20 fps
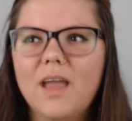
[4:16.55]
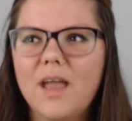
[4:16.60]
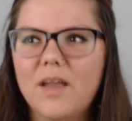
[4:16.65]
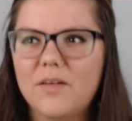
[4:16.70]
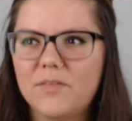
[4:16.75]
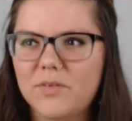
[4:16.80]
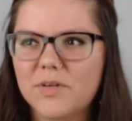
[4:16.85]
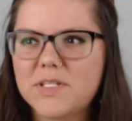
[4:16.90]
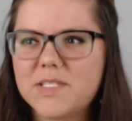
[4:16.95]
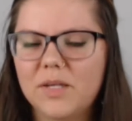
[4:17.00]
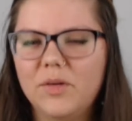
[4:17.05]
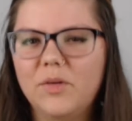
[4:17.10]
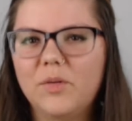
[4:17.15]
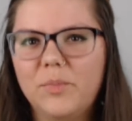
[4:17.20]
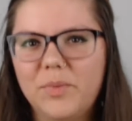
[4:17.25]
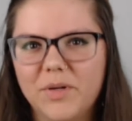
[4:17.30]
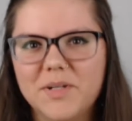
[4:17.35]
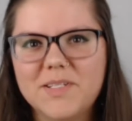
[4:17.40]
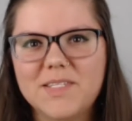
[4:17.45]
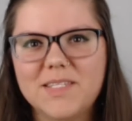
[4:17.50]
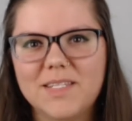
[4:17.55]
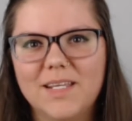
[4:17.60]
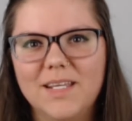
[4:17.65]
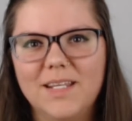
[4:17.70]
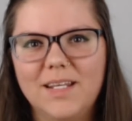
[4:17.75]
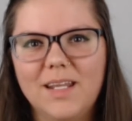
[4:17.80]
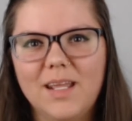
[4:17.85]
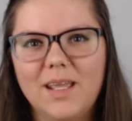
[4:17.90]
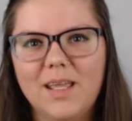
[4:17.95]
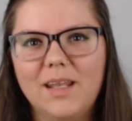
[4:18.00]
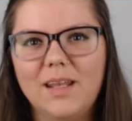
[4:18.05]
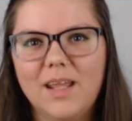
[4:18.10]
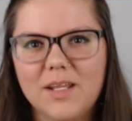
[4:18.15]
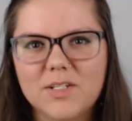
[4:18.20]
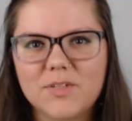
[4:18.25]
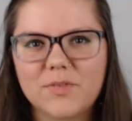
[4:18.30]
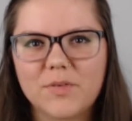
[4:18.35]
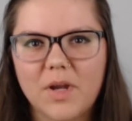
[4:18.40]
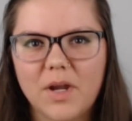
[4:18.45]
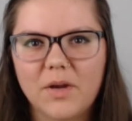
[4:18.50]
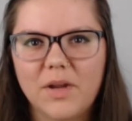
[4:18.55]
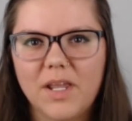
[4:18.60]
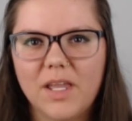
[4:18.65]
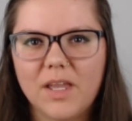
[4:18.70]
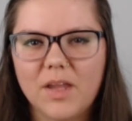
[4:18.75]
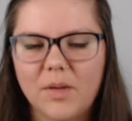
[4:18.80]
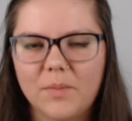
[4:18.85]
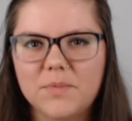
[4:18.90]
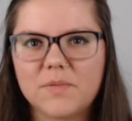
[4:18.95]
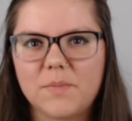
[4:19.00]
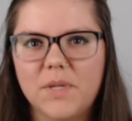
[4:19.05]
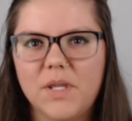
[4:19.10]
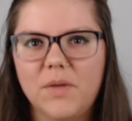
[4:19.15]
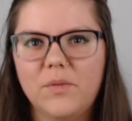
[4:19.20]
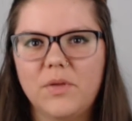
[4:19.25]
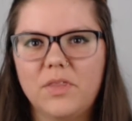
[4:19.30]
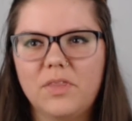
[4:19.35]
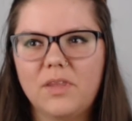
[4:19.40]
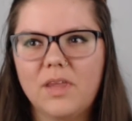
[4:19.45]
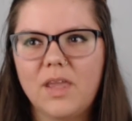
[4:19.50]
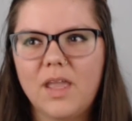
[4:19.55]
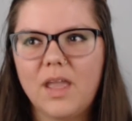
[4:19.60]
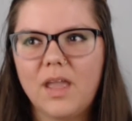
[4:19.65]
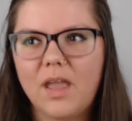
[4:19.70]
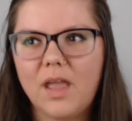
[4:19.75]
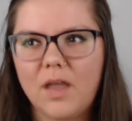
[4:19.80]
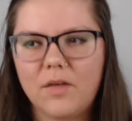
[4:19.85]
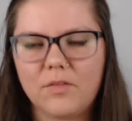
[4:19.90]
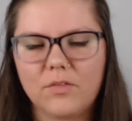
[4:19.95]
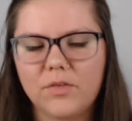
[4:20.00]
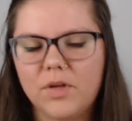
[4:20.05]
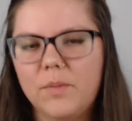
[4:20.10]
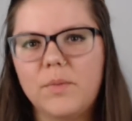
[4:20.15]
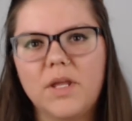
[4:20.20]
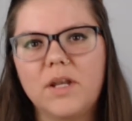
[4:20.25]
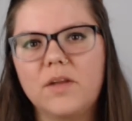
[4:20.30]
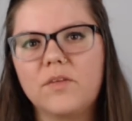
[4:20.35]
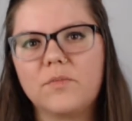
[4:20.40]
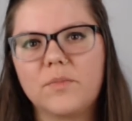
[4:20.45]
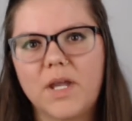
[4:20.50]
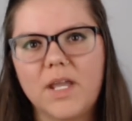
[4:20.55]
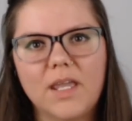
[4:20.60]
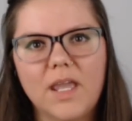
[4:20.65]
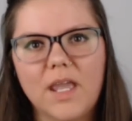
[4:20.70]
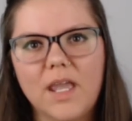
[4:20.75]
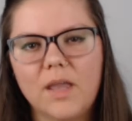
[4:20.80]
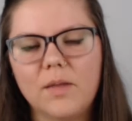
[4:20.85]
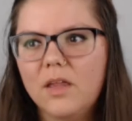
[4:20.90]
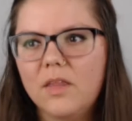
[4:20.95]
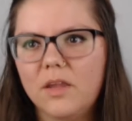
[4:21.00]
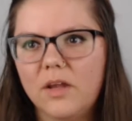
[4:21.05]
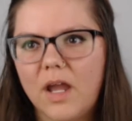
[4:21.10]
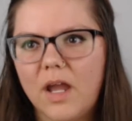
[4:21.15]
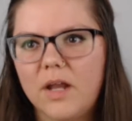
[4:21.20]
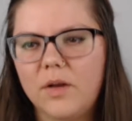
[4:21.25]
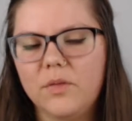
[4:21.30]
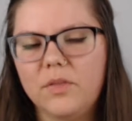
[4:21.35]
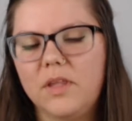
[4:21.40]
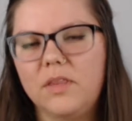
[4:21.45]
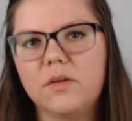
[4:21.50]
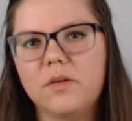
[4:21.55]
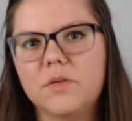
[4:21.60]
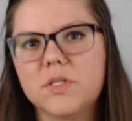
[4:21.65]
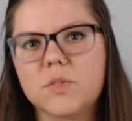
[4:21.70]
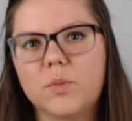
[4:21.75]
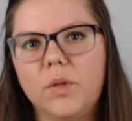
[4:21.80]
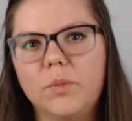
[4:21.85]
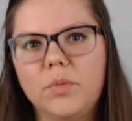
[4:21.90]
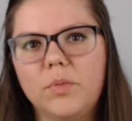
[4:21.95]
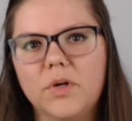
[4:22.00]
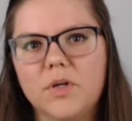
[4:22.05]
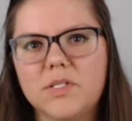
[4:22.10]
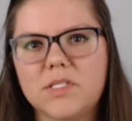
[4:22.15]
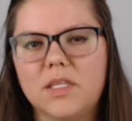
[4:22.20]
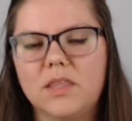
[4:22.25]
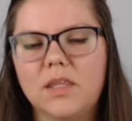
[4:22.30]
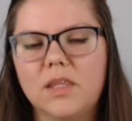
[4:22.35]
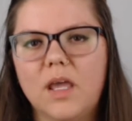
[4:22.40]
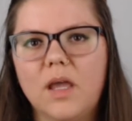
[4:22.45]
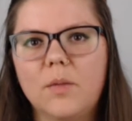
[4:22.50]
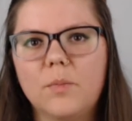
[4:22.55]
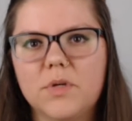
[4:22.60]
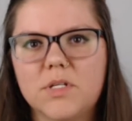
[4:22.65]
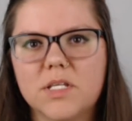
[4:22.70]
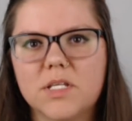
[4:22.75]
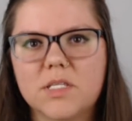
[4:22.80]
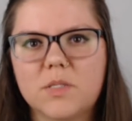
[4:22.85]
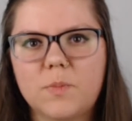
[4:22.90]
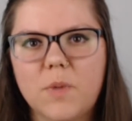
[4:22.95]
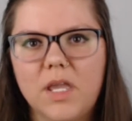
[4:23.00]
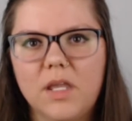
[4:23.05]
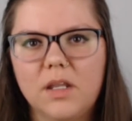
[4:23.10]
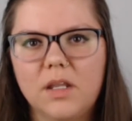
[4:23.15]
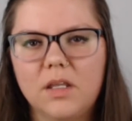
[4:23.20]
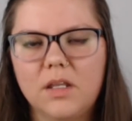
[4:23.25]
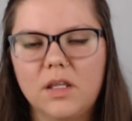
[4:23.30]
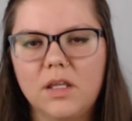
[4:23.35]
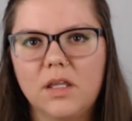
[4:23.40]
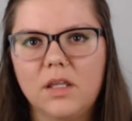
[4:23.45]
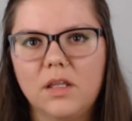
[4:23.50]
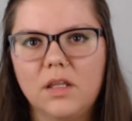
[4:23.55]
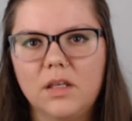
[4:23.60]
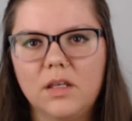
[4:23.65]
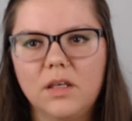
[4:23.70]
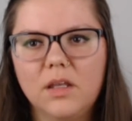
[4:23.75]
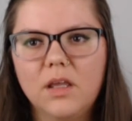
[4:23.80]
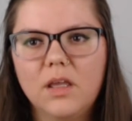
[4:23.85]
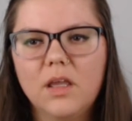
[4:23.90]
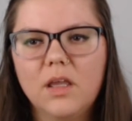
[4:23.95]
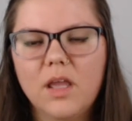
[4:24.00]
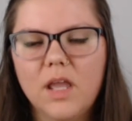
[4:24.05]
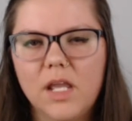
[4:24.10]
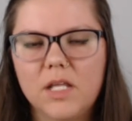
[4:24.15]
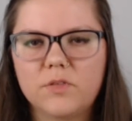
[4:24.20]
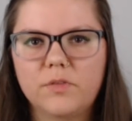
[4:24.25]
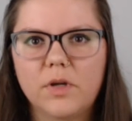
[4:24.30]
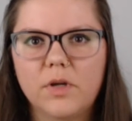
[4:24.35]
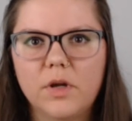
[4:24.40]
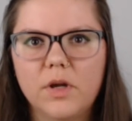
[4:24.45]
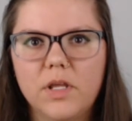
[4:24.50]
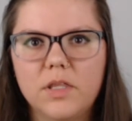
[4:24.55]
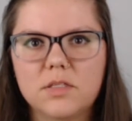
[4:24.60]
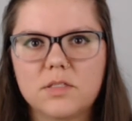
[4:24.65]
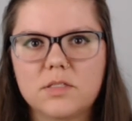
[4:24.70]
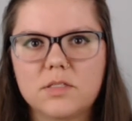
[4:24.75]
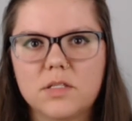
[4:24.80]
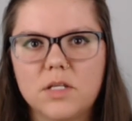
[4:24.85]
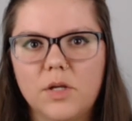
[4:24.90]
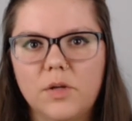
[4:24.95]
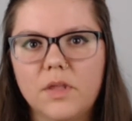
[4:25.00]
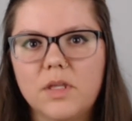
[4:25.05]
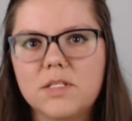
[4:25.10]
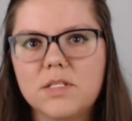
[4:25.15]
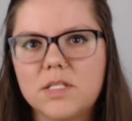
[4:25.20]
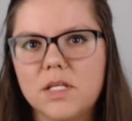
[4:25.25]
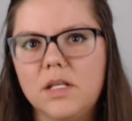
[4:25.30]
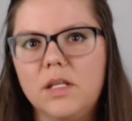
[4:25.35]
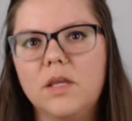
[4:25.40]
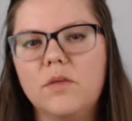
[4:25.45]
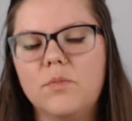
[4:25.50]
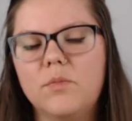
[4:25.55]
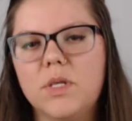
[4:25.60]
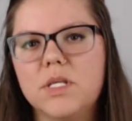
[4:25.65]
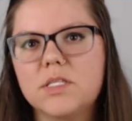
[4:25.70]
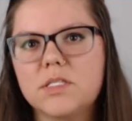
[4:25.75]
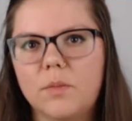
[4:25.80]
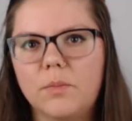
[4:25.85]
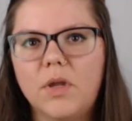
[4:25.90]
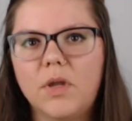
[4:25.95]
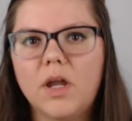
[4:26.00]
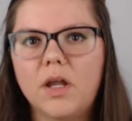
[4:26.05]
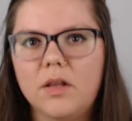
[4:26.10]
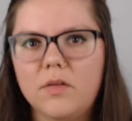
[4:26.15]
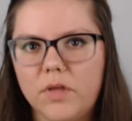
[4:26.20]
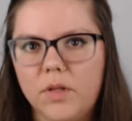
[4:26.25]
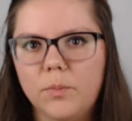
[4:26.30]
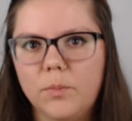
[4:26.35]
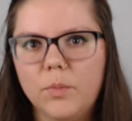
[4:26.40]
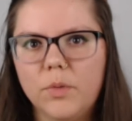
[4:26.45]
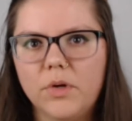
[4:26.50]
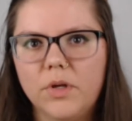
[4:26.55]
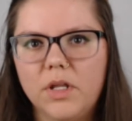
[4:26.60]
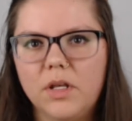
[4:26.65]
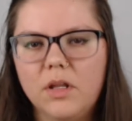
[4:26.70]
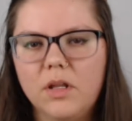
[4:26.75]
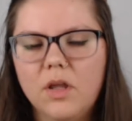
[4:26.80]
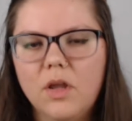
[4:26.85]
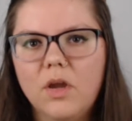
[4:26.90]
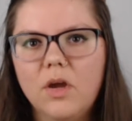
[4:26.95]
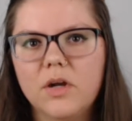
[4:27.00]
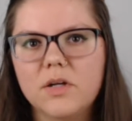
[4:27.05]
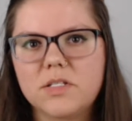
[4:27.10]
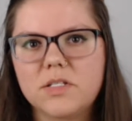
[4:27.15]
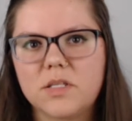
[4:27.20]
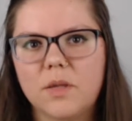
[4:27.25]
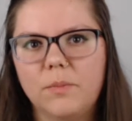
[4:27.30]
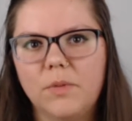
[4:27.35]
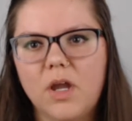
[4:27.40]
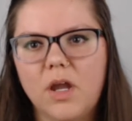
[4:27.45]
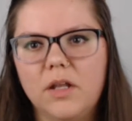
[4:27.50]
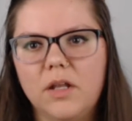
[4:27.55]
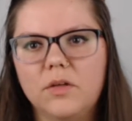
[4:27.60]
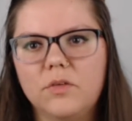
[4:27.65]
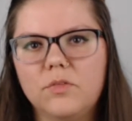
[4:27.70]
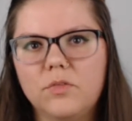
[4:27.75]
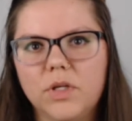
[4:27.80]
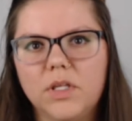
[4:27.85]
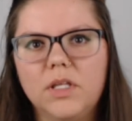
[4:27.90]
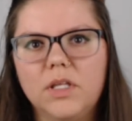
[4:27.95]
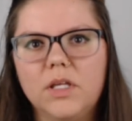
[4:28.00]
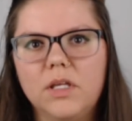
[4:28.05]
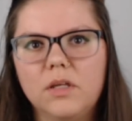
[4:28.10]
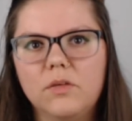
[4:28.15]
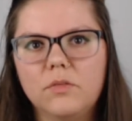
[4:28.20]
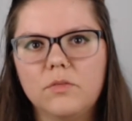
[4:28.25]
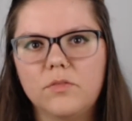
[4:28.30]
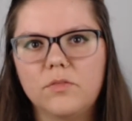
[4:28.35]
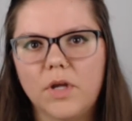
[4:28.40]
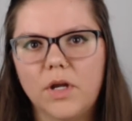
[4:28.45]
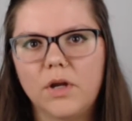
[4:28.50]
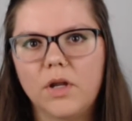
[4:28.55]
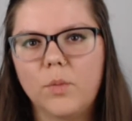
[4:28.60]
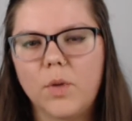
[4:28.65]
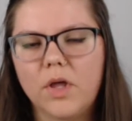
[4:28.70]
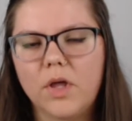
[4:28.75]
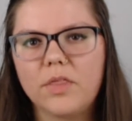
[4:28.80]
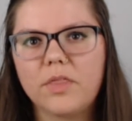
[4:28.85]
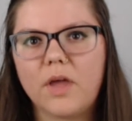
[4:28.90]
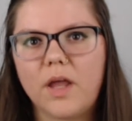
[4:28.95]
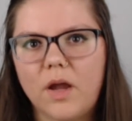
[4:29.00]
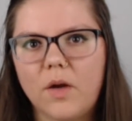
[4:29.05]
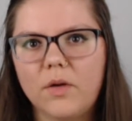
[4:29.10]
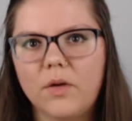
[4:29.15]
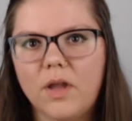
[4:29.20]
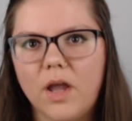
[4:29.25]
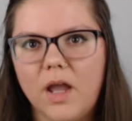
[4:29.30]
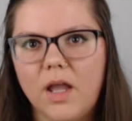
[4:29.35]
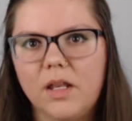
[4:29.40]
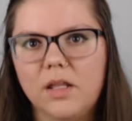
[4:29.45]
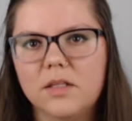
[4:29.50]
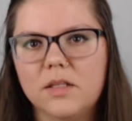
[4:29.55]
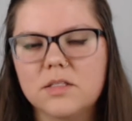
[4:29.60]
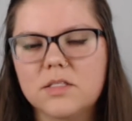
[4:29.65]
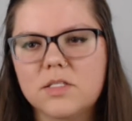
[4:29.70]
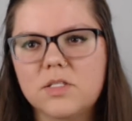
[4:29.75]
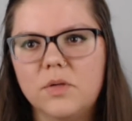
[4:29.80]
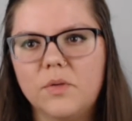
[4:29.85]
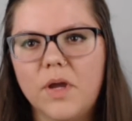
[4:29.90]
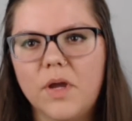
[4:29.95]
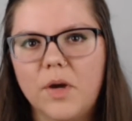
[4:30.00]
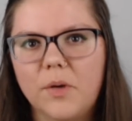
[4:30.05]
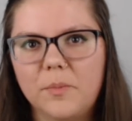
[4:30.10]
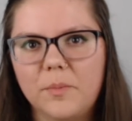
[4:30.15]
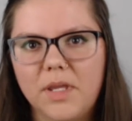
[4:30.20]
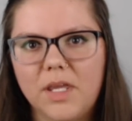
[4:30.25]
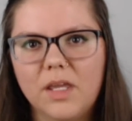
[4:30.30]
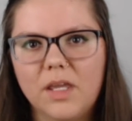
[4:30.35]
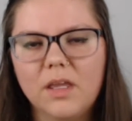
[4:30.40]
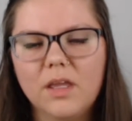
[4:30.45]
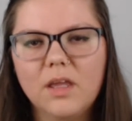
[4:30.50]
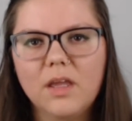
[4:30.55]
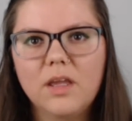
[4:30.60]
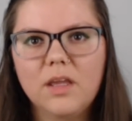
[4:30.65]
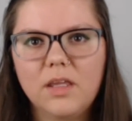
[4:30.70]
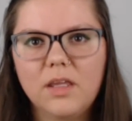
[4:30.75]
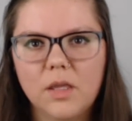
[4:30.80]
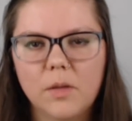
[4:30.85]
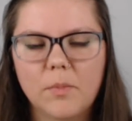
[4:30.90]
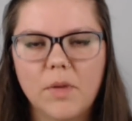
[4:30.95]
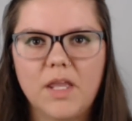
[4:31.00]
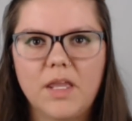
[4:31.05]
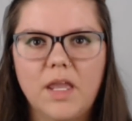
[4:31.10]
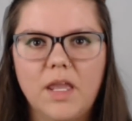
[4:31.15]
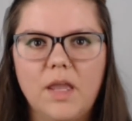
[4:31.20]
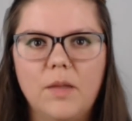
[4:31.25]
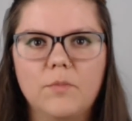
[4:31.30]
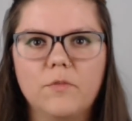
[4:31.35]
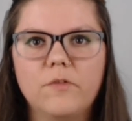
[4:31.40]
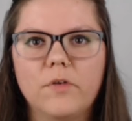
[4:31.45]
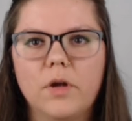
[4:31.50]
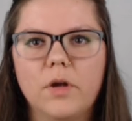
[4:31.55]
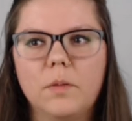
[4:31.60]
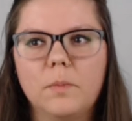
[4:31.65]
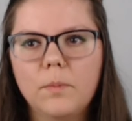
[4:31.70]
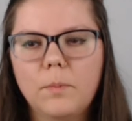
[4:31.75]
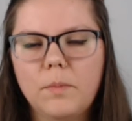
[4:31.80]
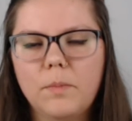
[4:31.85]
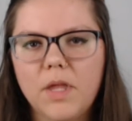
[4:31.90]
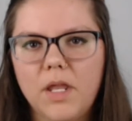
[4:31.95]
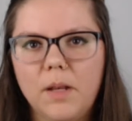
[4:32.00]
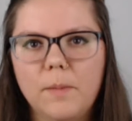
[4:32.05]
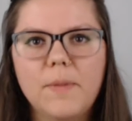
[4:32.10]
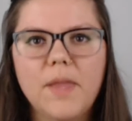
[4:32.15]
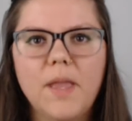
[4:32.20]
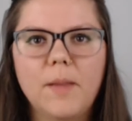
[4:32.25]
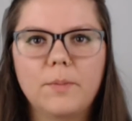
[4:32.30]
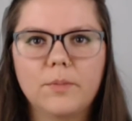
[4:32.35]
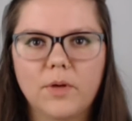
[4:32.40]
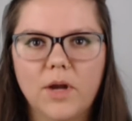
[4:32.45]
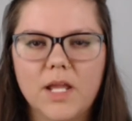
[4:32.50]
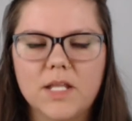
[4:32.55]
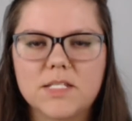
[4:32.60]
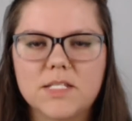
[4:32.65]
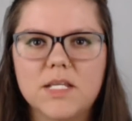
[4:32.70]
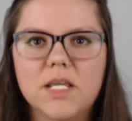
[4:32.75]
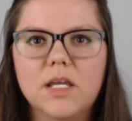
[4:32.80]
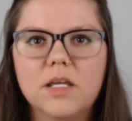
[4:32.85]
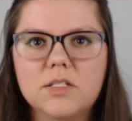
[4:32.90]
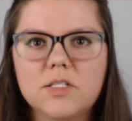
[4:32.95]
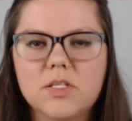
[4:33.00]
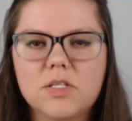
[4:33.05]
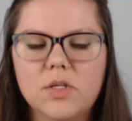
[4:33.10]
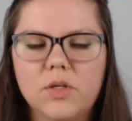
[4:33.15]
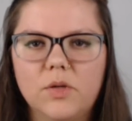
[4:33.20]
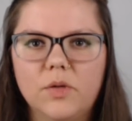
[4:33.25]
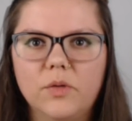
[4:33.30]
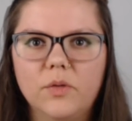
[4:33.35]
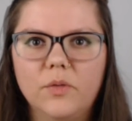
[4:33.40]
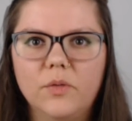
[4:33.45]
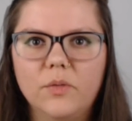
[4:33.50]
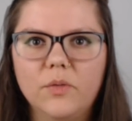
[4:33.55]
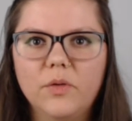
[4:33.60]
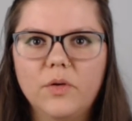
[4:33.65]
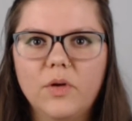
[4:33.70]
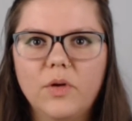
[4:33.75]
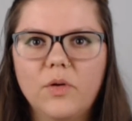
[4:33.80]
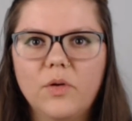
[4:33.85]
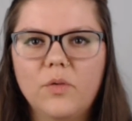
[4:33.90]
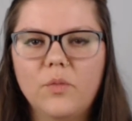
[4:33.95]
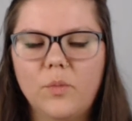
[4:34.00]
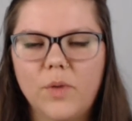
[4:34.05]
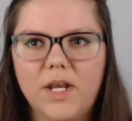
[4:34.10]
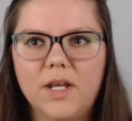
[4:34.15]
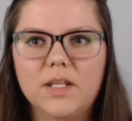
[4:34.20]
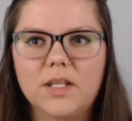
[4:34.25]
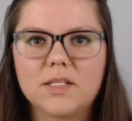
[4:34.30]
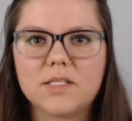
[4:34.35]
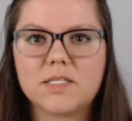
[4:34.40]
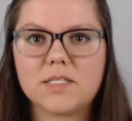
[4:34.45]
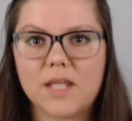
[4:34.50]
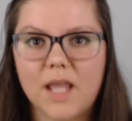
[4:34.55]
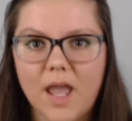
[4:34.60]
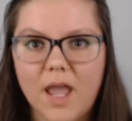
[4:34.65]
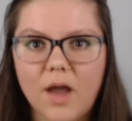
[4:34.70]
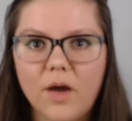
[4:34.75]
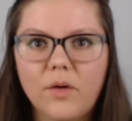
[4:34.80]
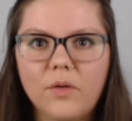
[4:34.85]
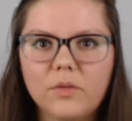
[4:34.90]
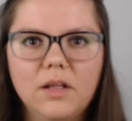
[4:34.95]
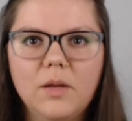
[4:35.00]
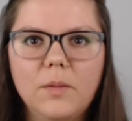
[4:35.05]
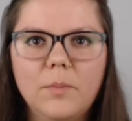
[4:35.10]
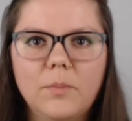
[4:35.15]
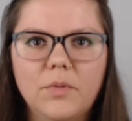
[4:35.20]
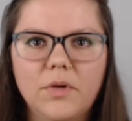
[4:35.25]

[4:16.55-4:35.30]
Every single person in HVRE helped me with every bit of my game. I don't think there was one person that participated in HVRE this year that didn't give me some kind of input or some kind of really very well thought out guidance to help me get my game from pen and paper idea to what it is now.